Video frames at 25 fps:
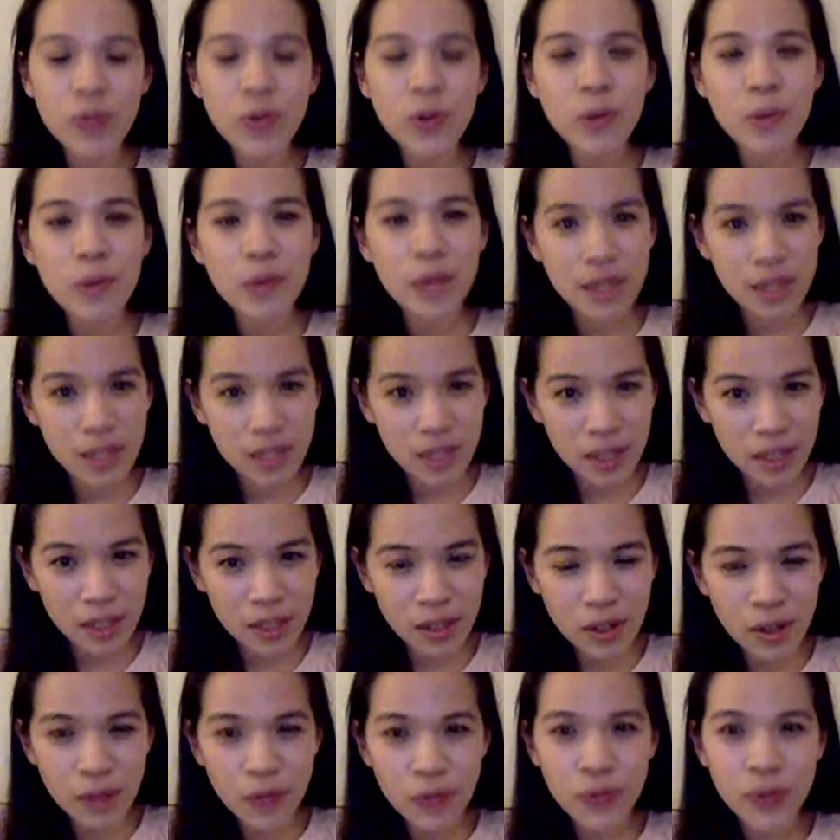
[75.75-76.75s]

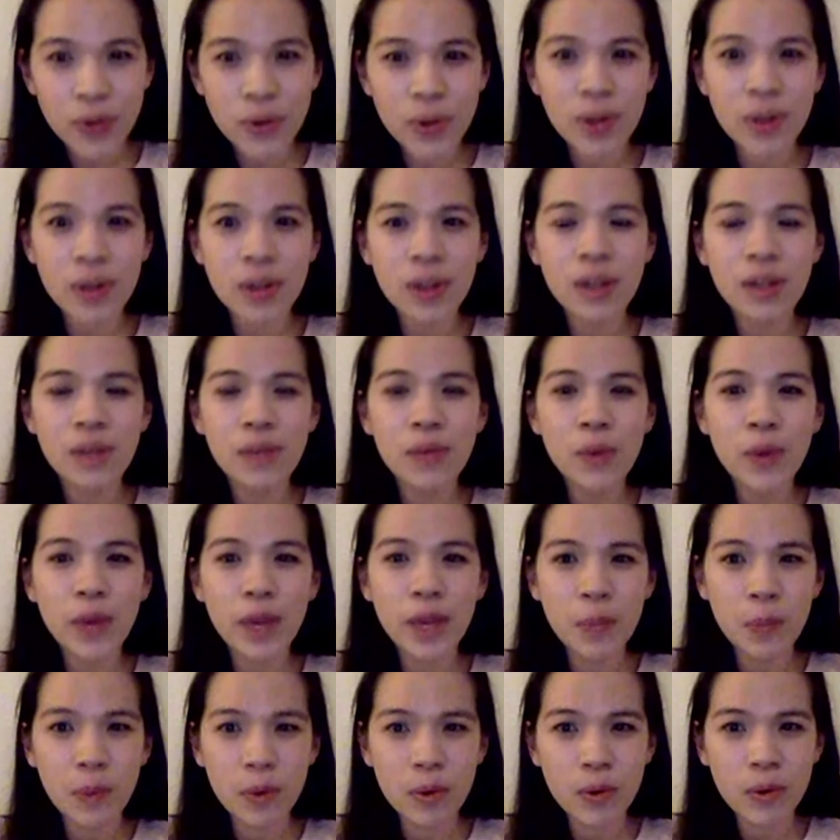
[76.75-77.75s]
information for
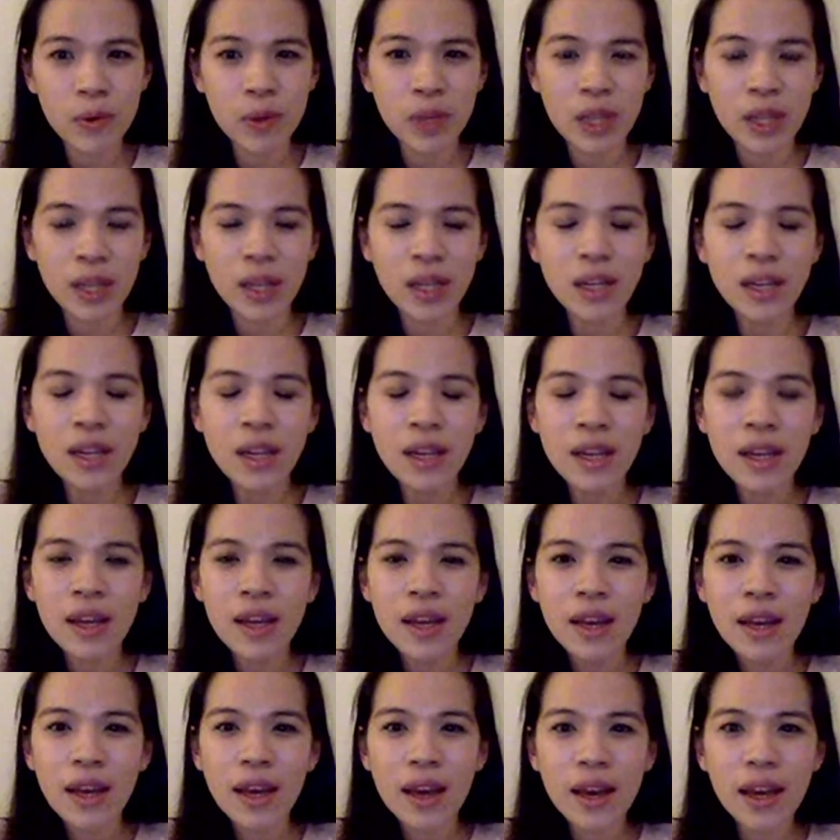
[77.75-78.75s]
whey protein
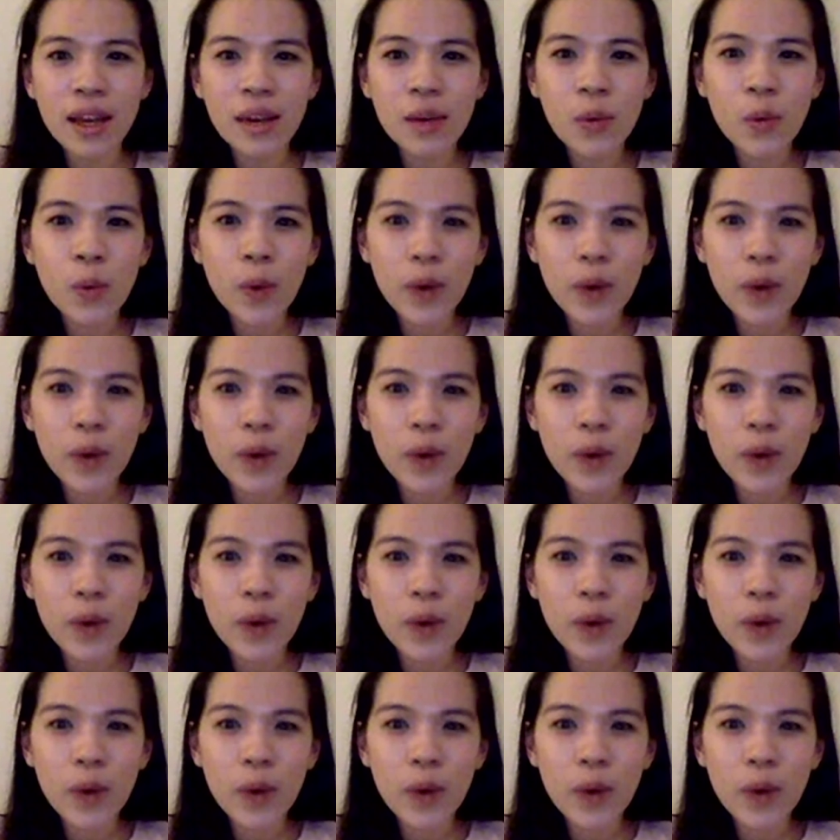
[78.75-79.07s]
mm -hmm.